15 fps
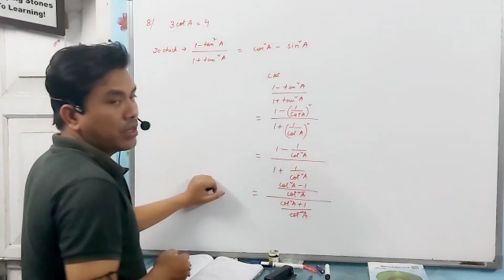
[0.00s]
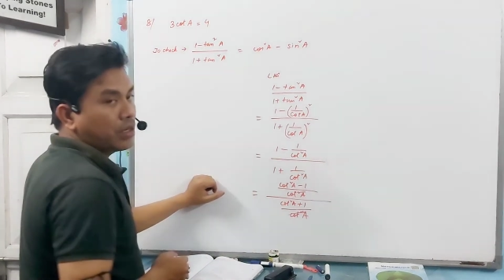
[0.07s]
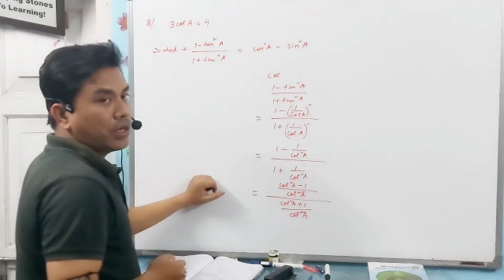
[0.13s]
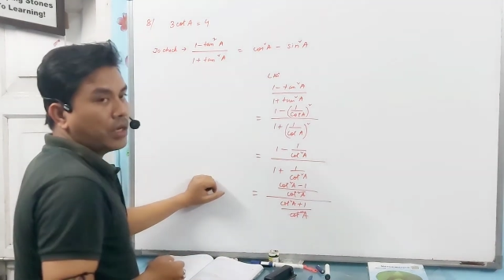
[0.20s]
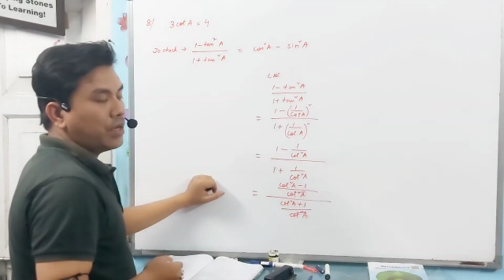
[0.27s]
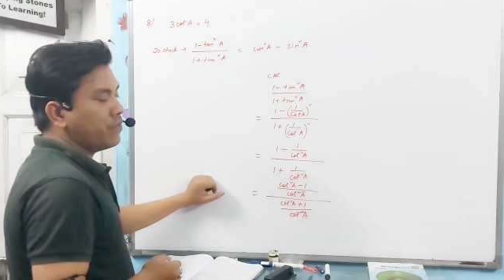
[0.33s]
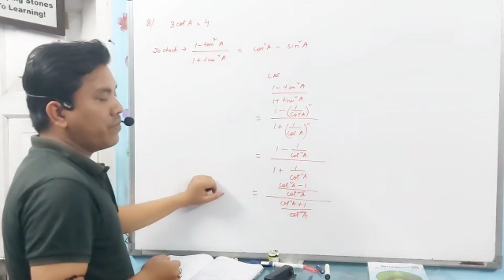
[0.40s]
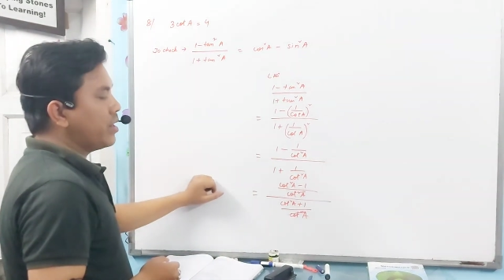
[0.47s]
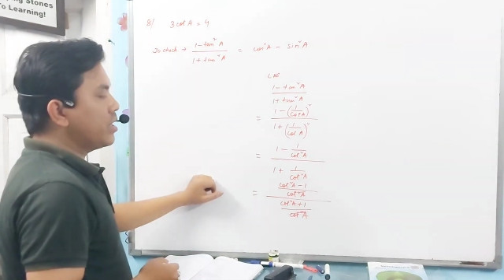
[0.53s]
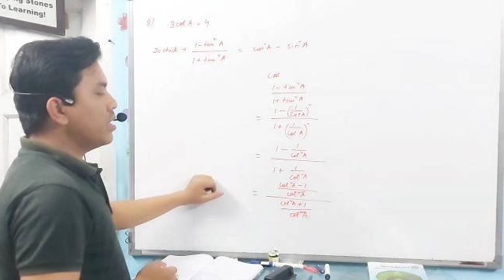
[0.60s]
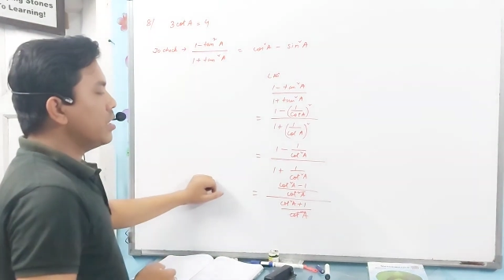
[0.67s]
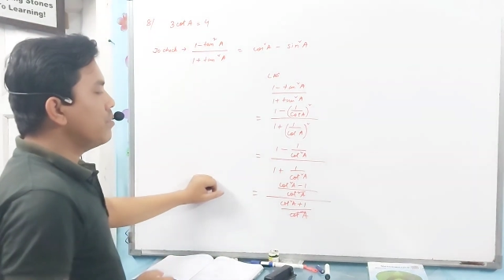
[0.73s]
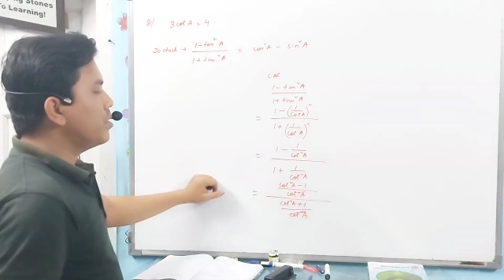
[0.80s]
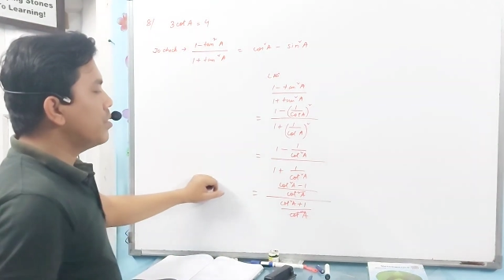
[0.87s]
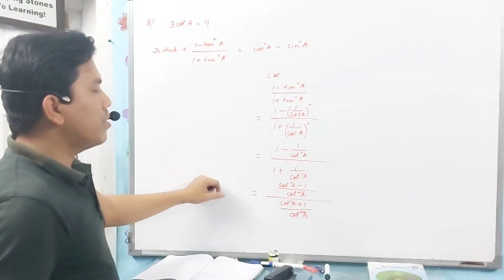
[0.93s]
And
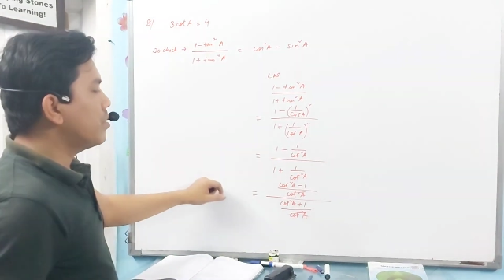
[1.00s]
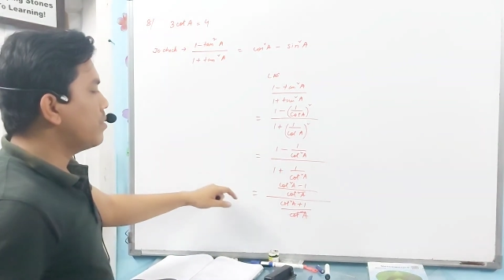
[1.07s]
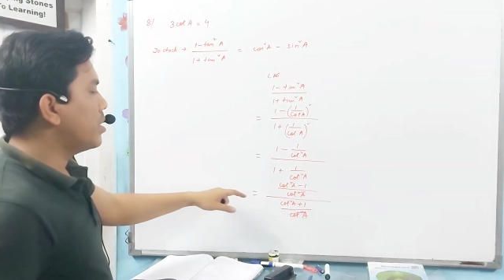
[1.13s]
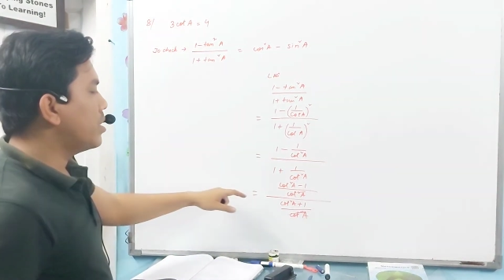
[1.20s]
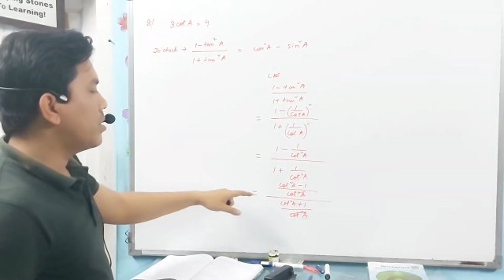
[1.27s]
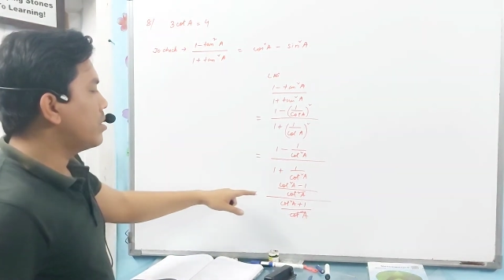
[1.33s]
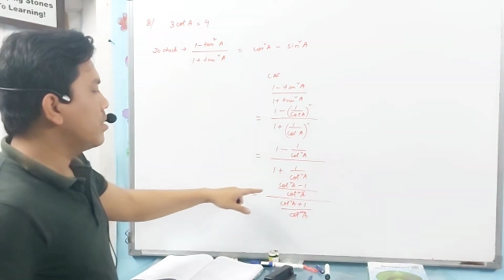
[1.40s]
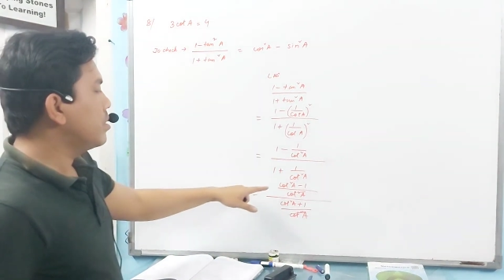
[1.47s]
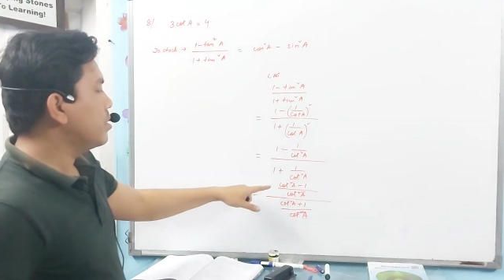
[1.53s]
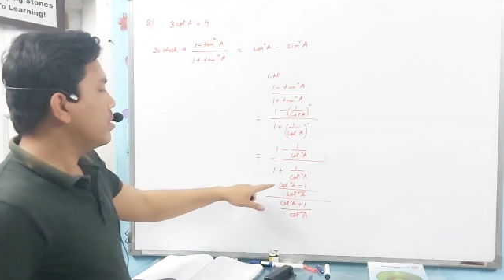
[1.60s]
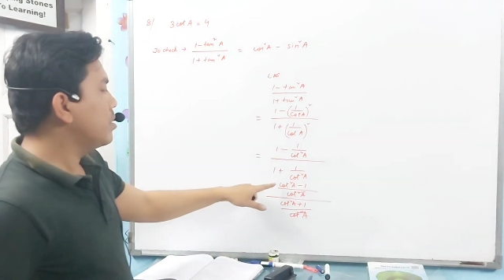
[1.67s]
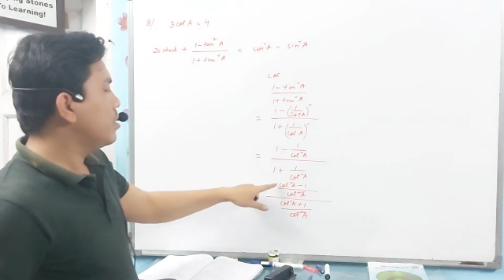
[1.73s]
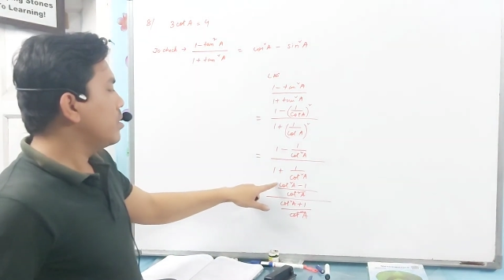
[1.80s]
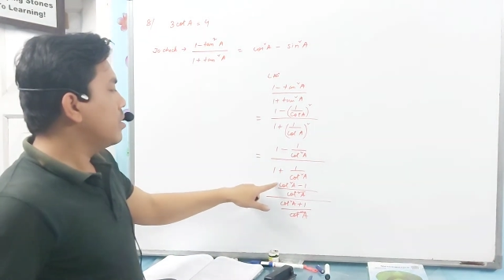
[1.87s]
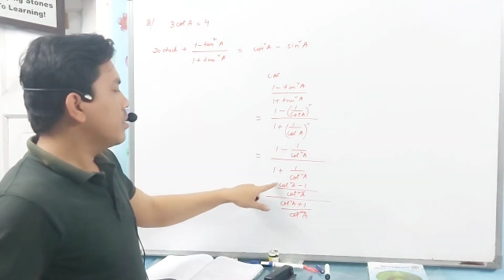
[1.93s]
finally we got what?
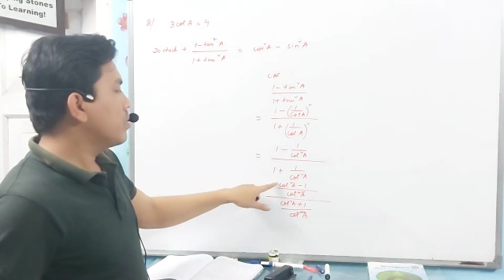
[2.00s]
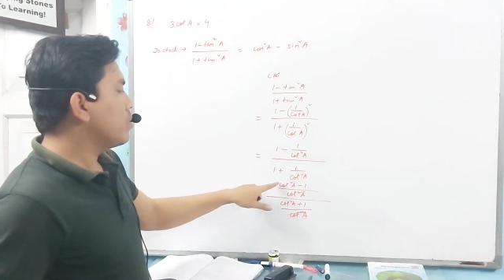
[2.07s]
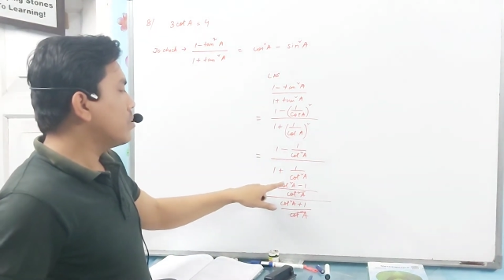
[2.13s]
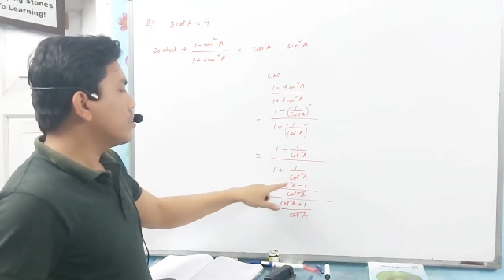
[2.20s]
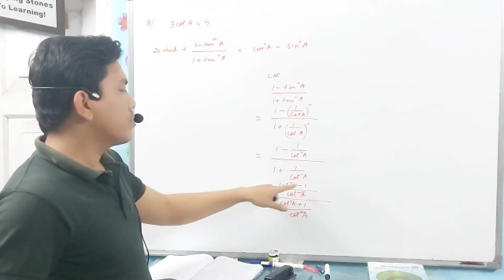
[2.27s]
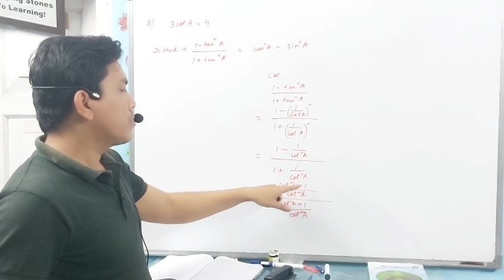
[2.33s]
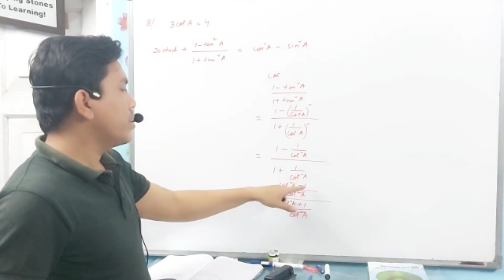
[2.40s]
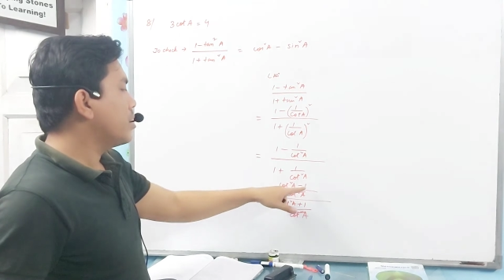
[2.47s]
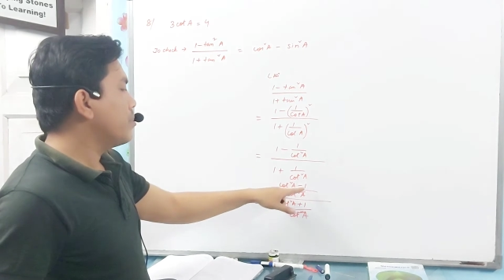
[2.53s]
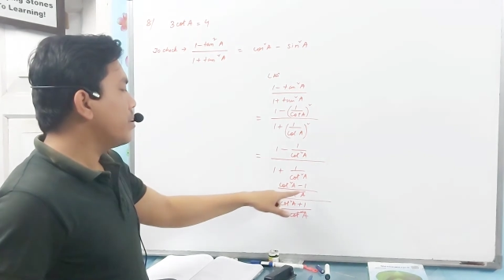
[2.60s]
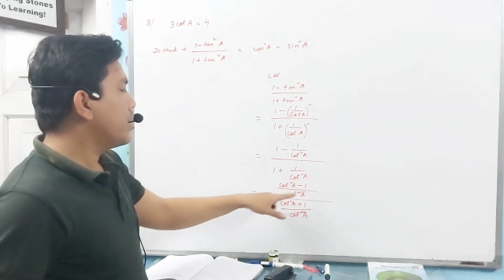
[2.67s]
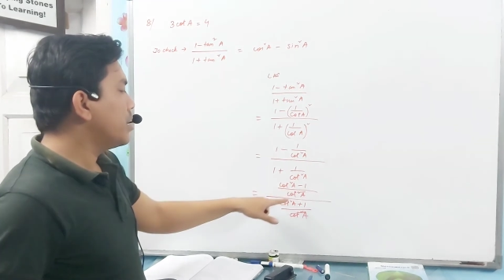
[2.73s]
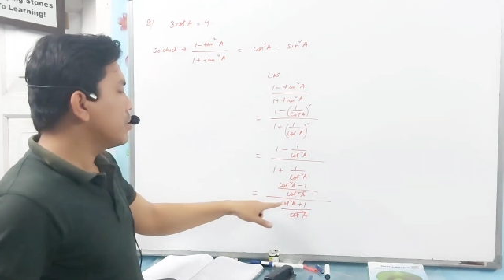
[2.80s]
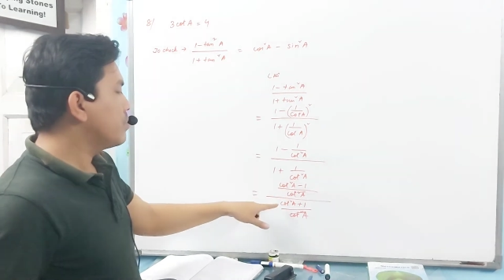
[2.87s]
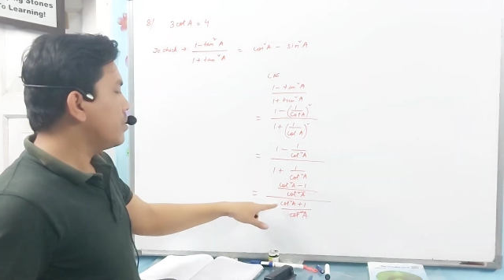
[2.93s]
Cot square A
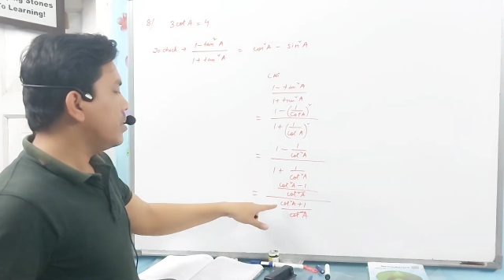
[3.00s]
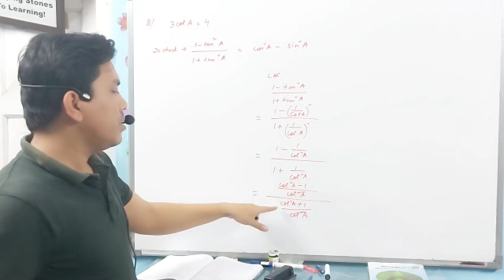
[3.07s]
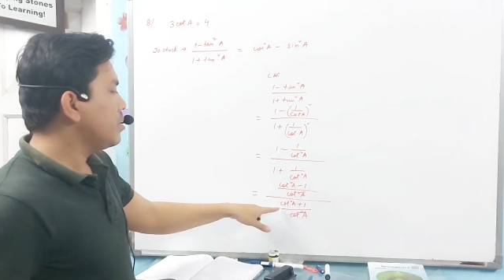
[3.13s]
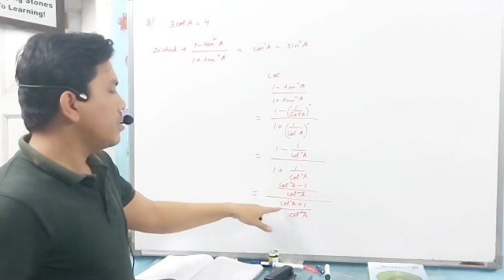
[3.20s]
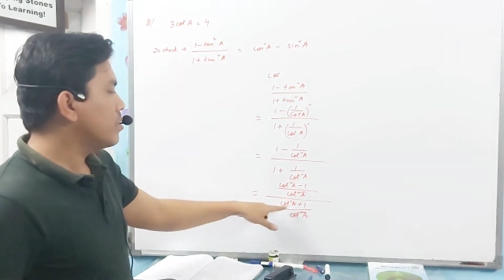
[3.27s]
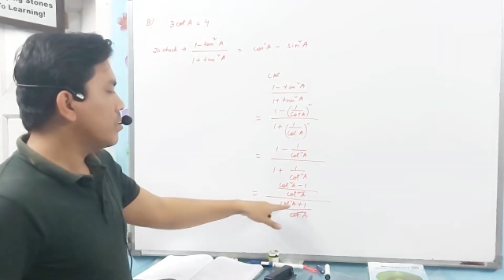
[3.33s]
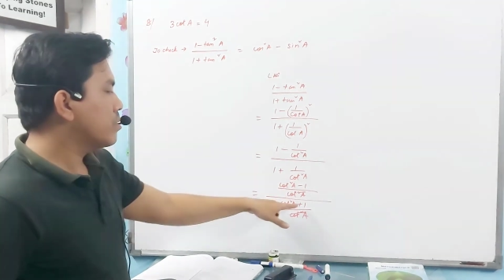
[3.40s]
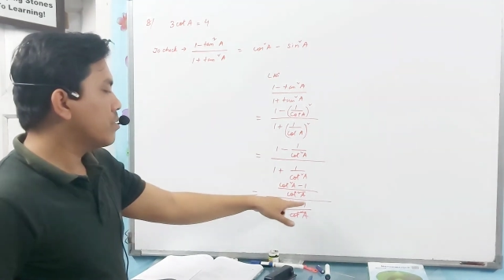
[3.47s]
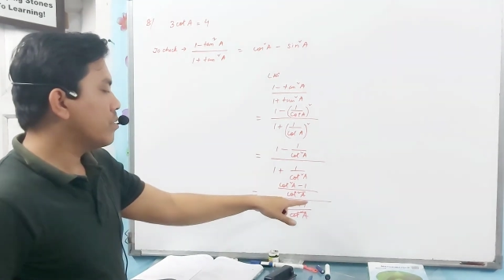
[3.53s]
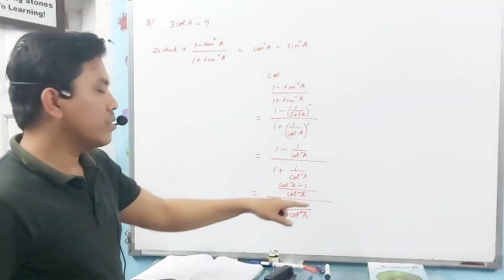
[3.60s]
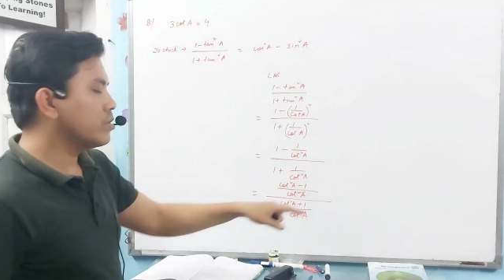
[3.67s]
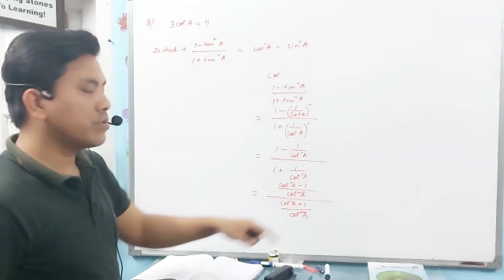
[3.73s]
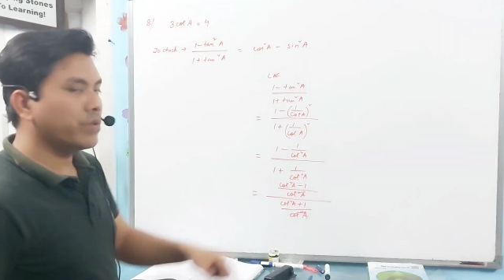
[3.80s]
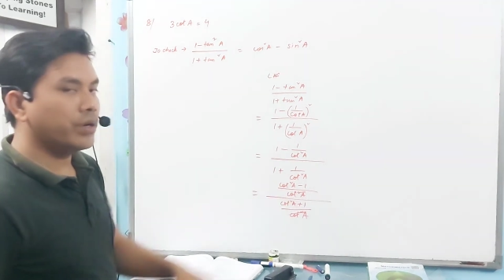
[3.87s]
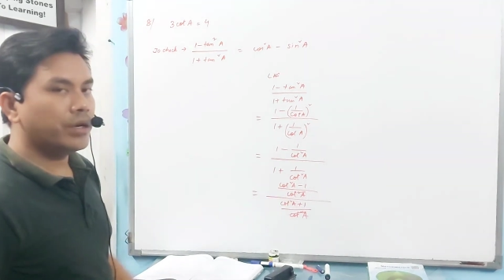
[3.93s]
minus 1, cot
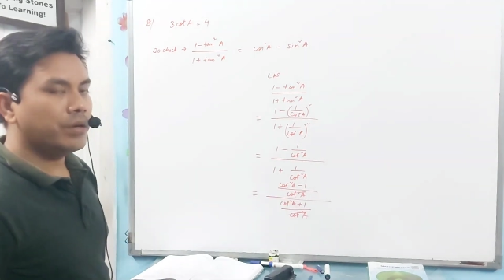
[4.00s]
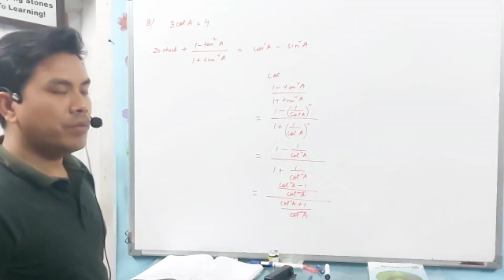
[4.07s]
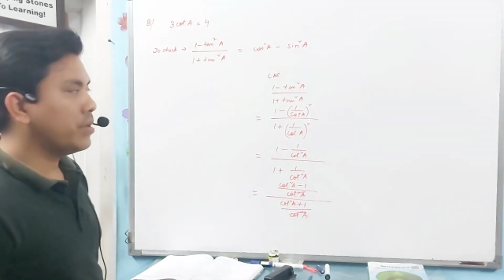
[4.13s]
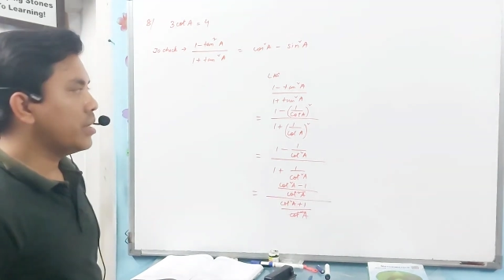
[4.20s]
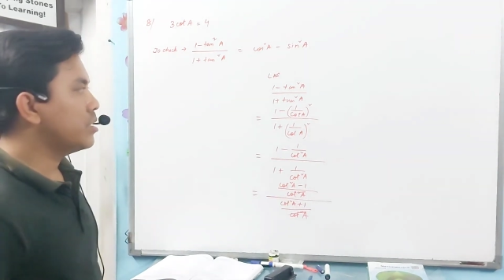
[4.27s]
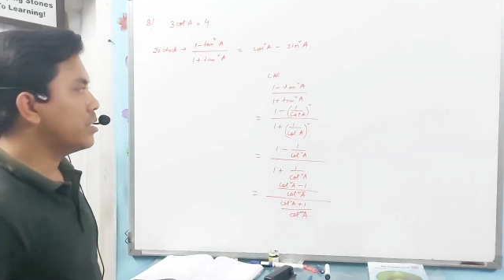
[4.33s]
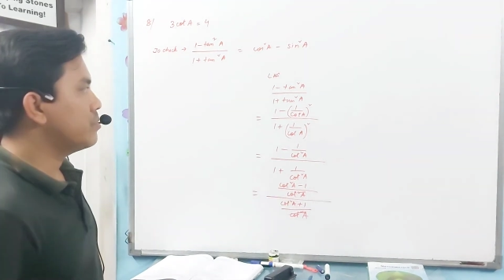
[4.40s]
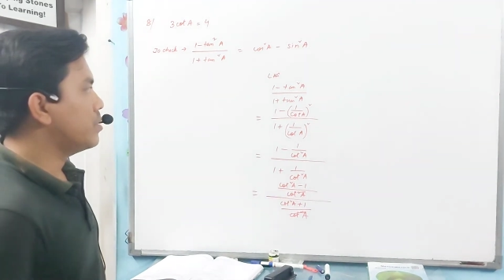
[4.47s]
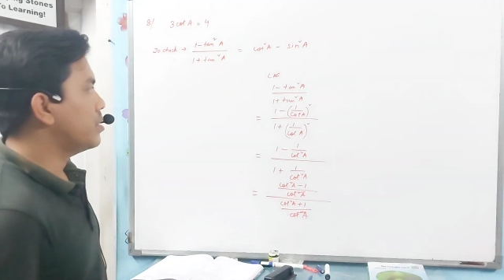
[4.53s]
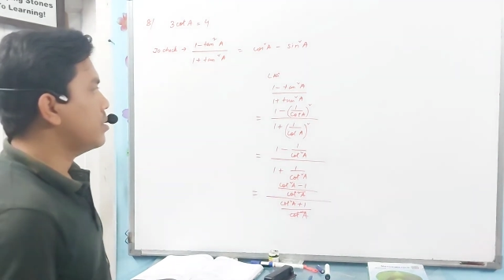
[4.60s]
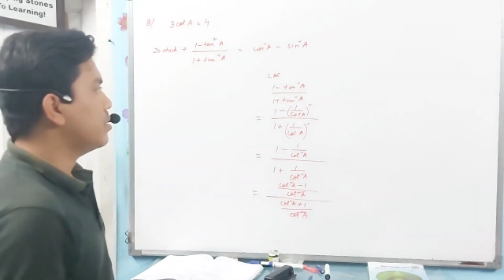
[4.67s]
square A plus 1.